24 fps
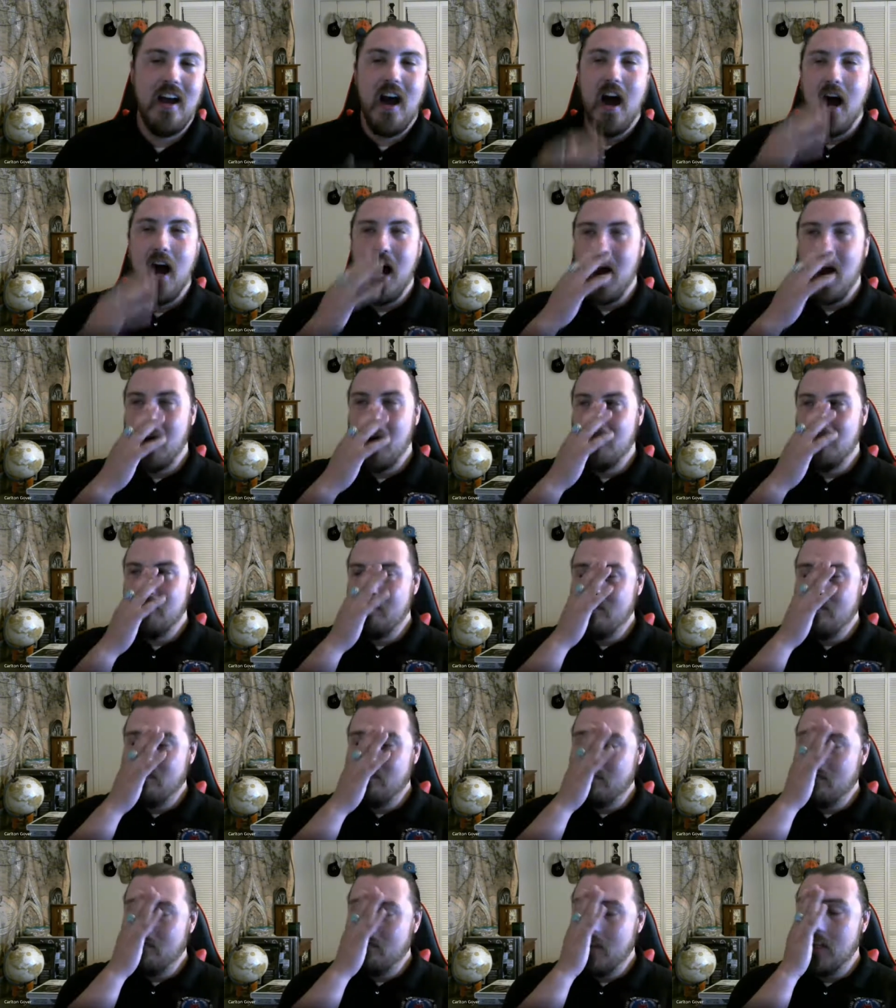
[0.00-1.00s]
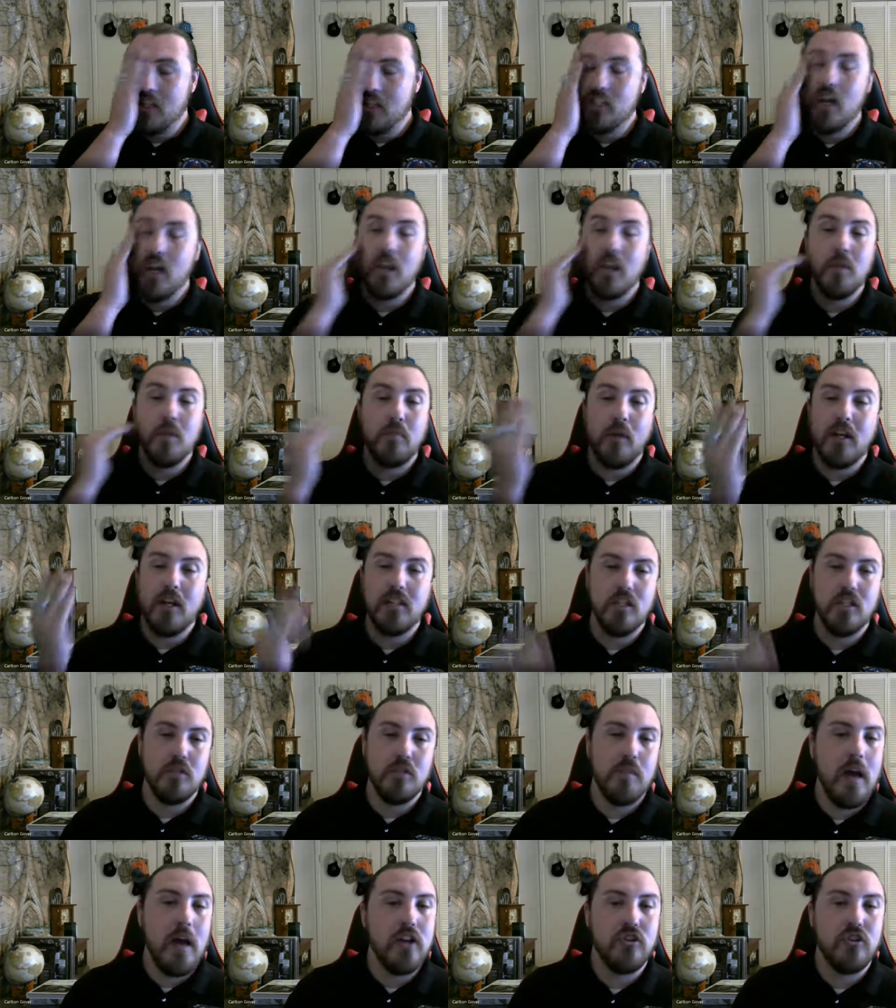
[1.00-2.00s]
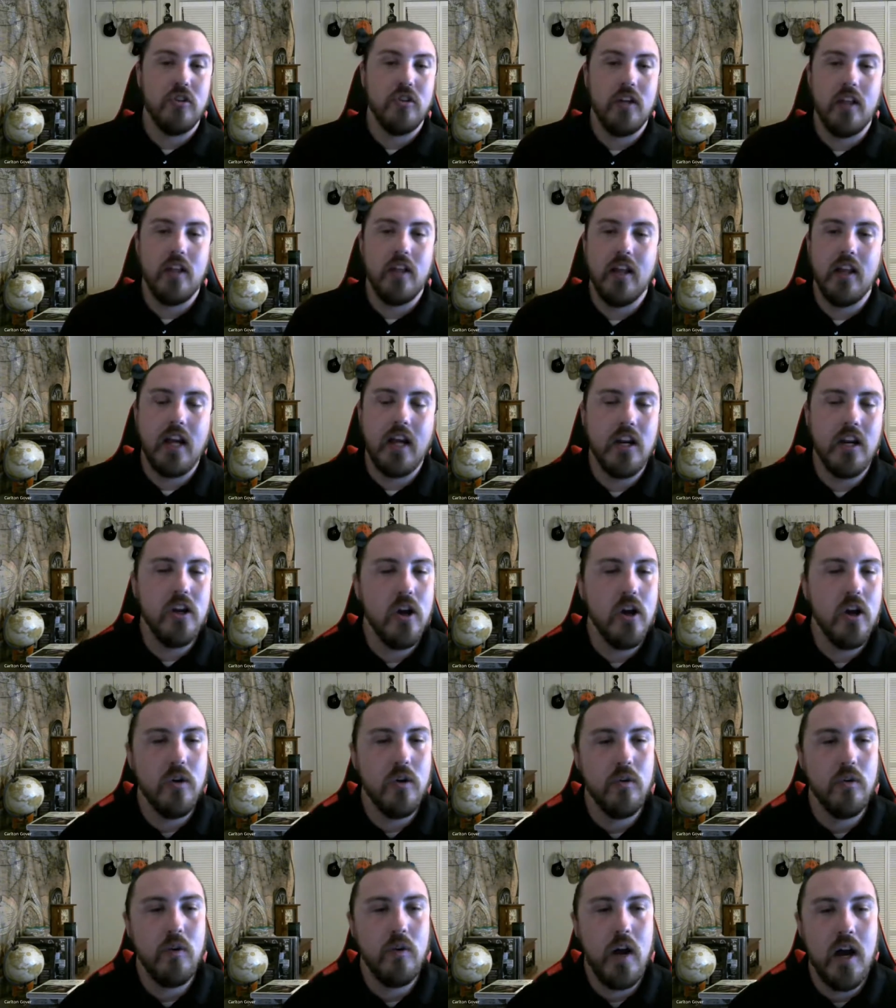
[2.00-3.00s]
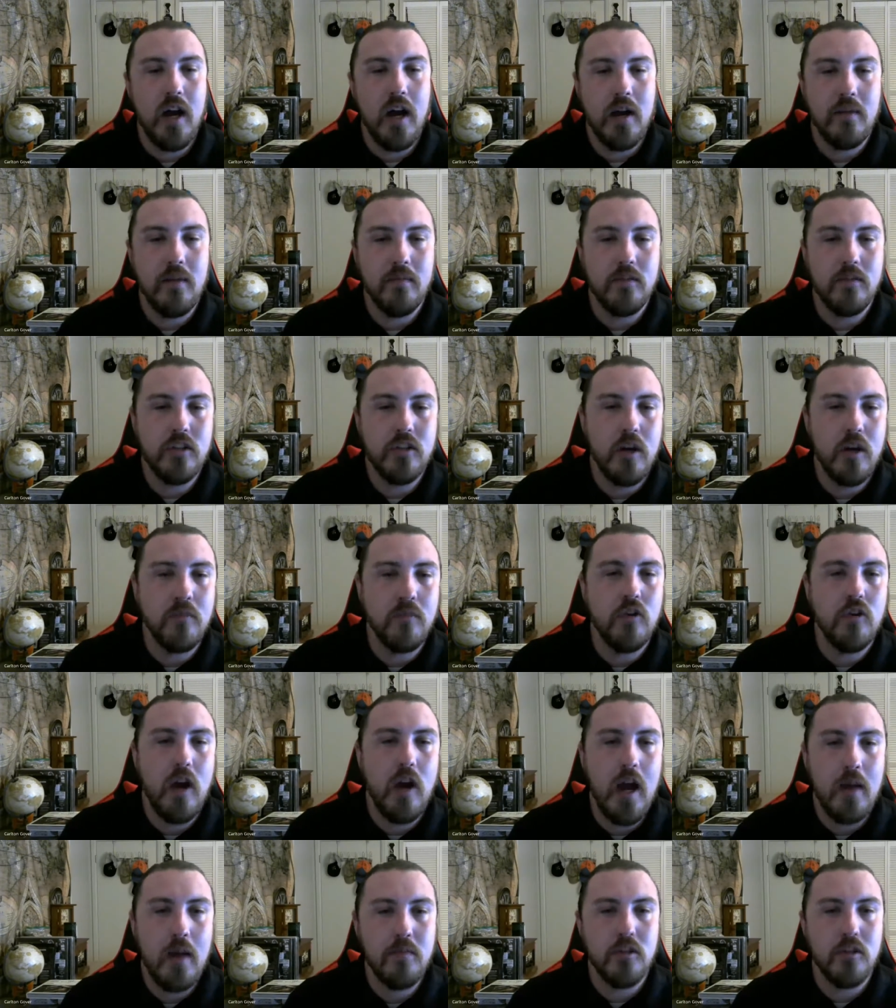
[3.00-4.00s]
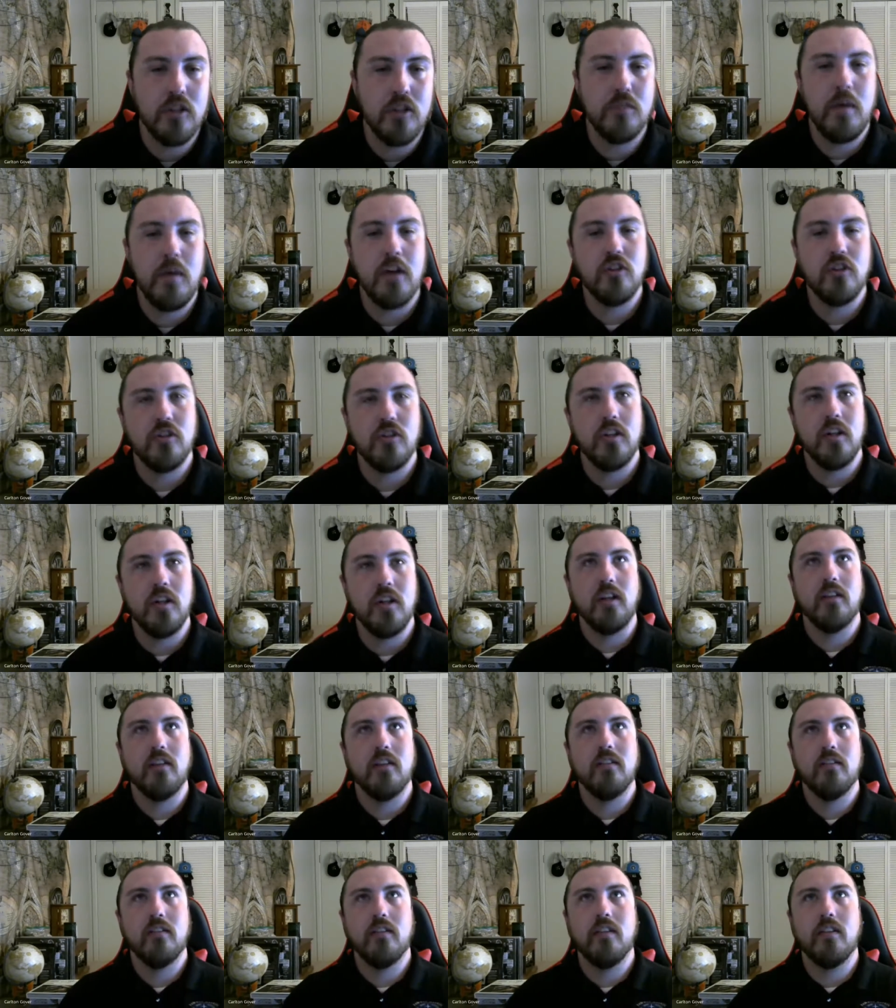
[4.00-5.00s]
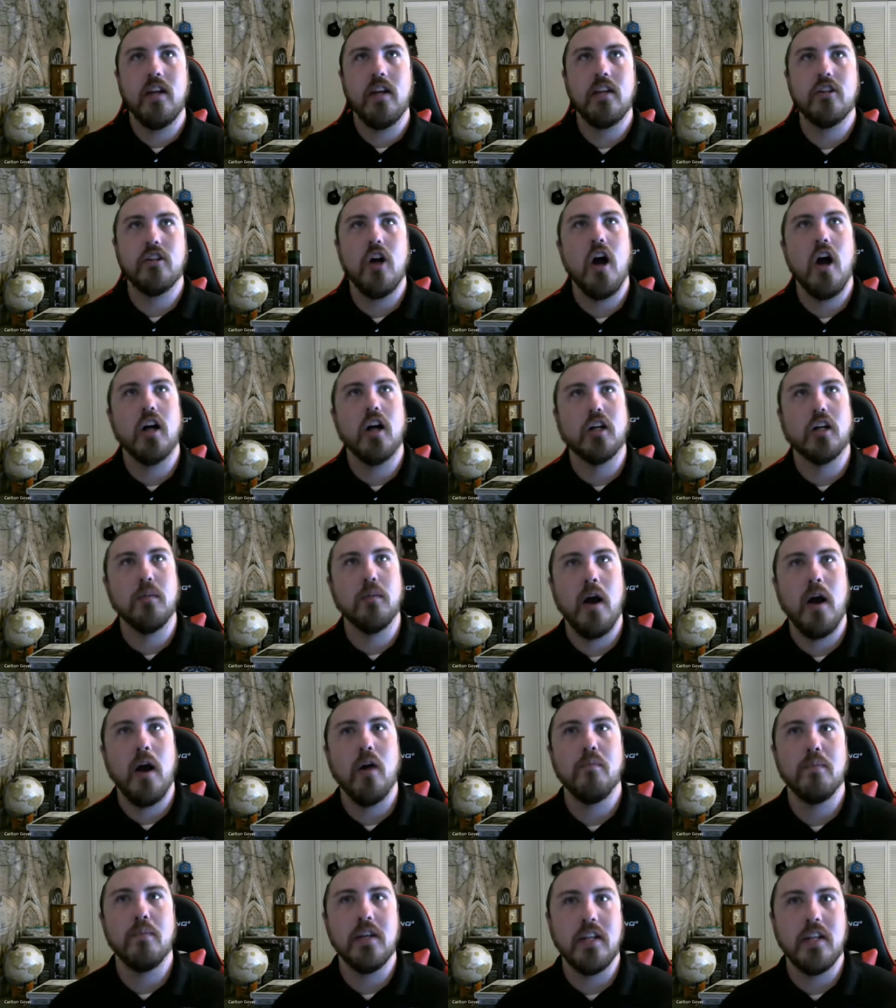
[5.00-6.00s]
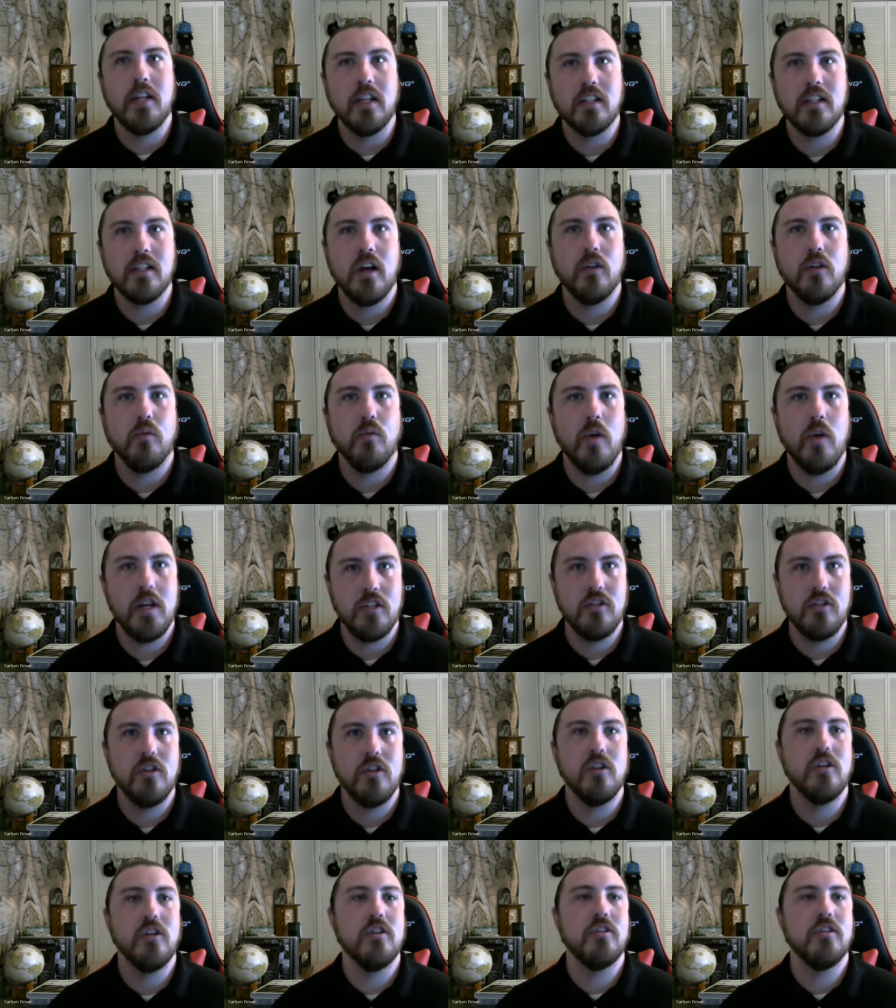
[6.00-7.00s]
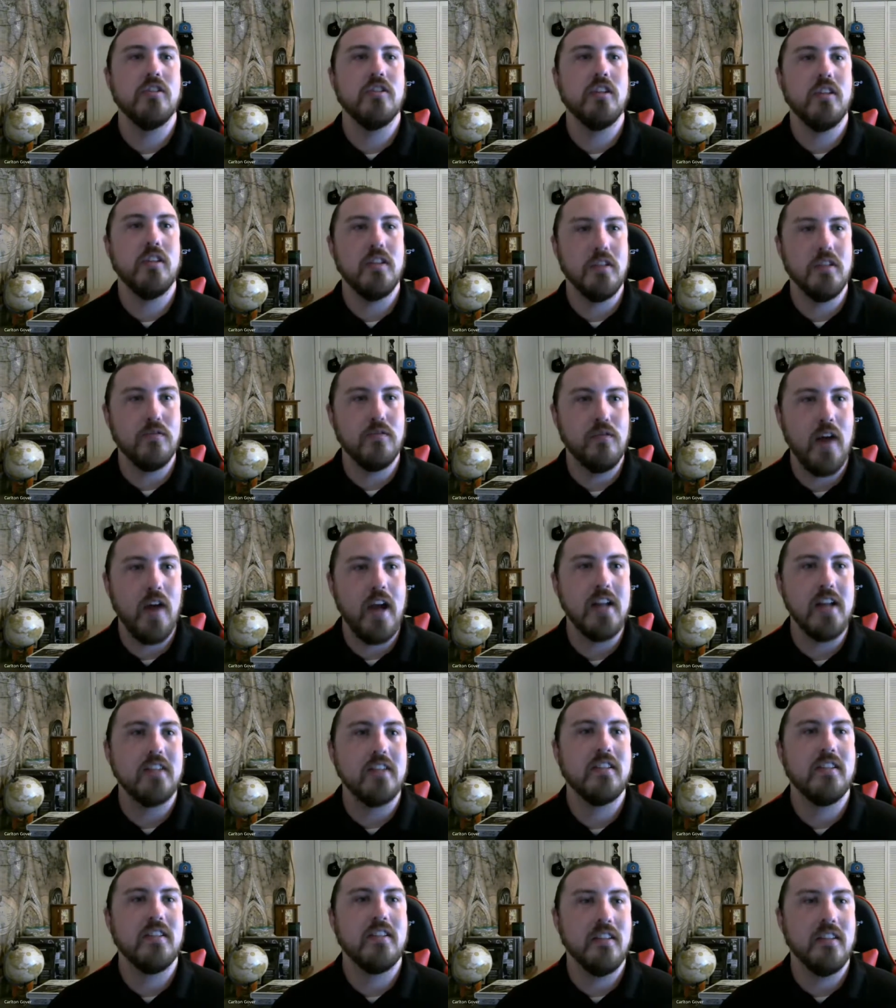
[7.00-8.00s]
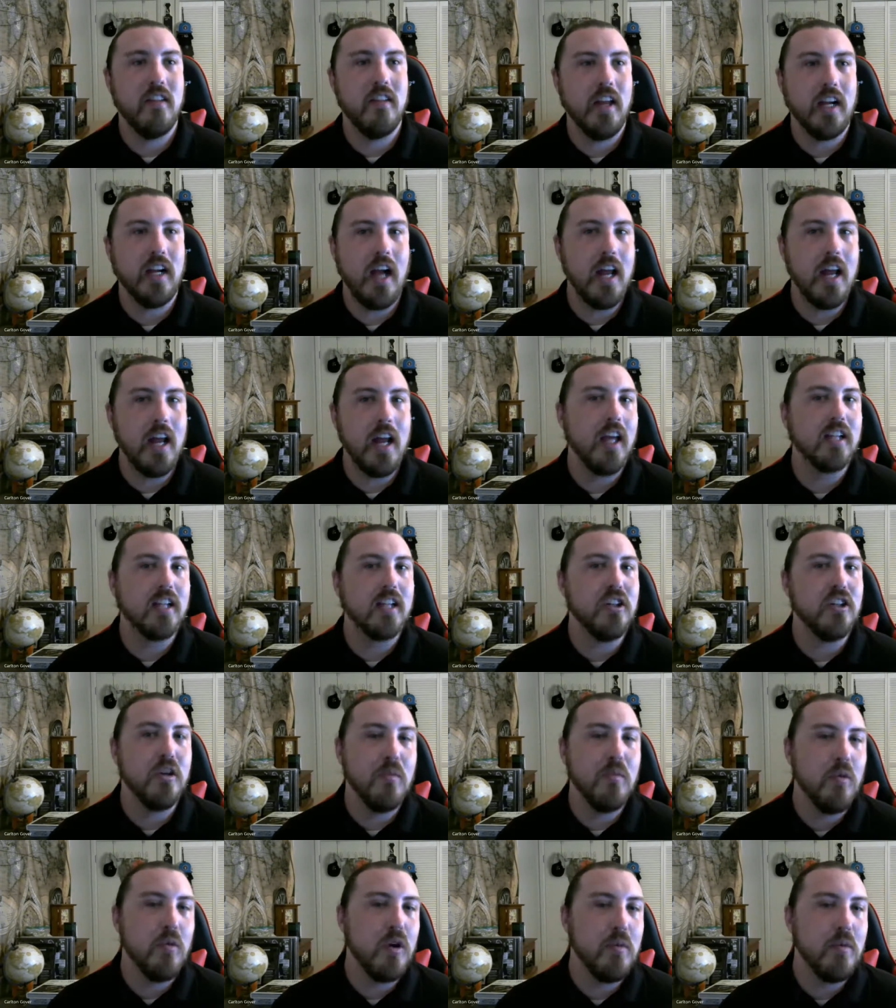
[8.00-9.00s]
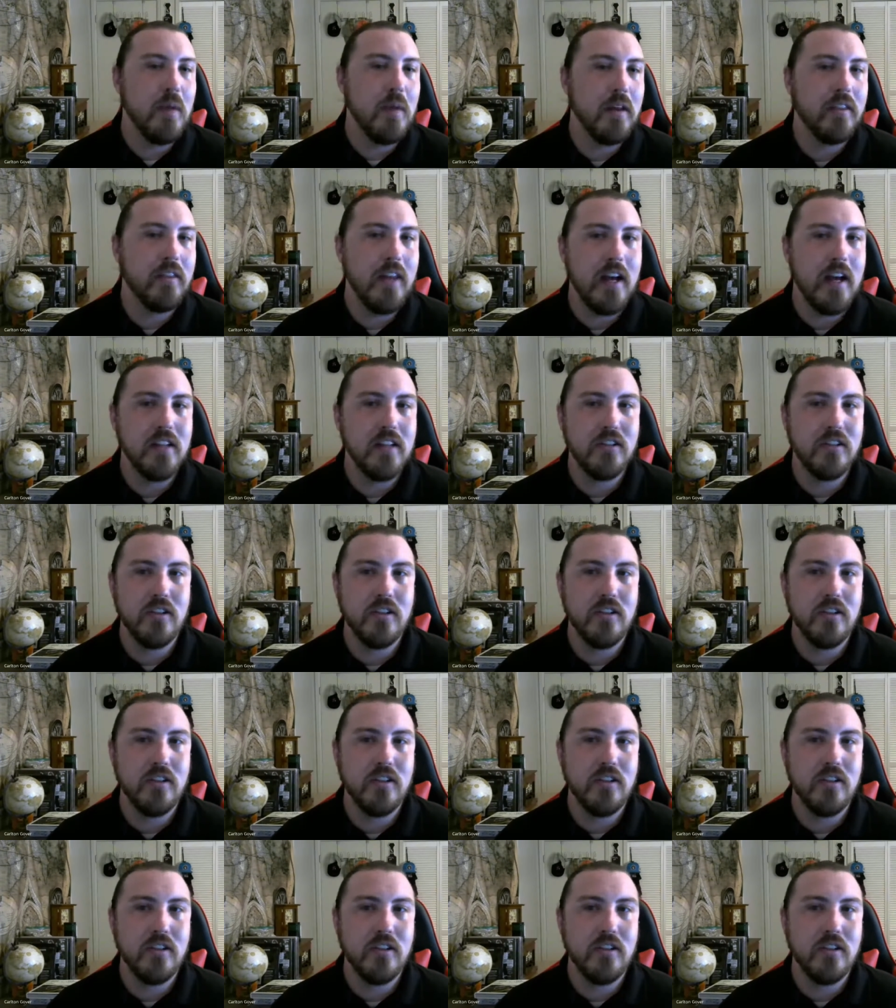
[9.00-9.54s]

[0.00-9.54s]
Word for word: um, and southern plains especially, like I know um, some tribes, especially, they talk about meeting Southwesterners and these fights, and like I'd like to know more about that.